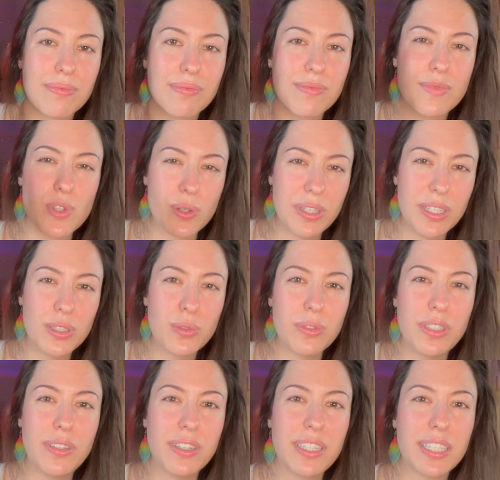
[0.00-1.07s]
So here's what
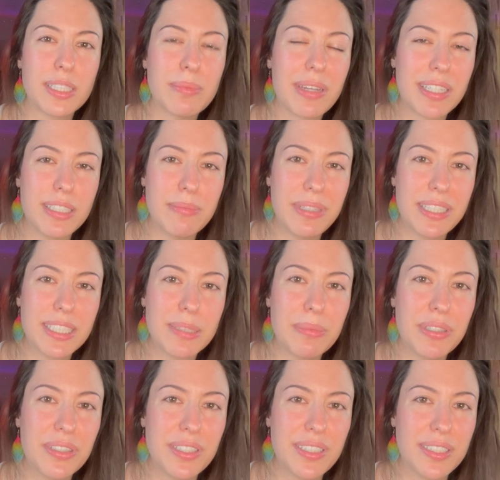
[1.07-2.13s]
you can expect to be
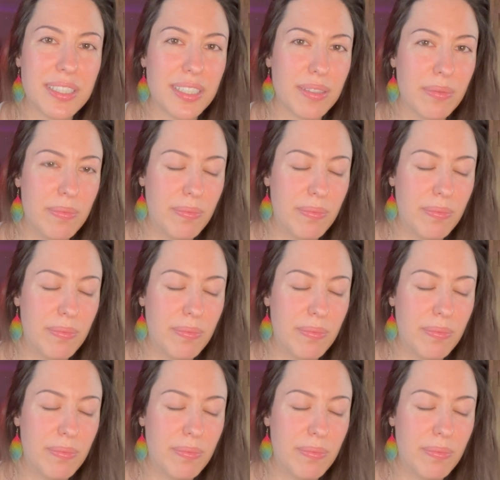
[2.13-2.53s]
experiencing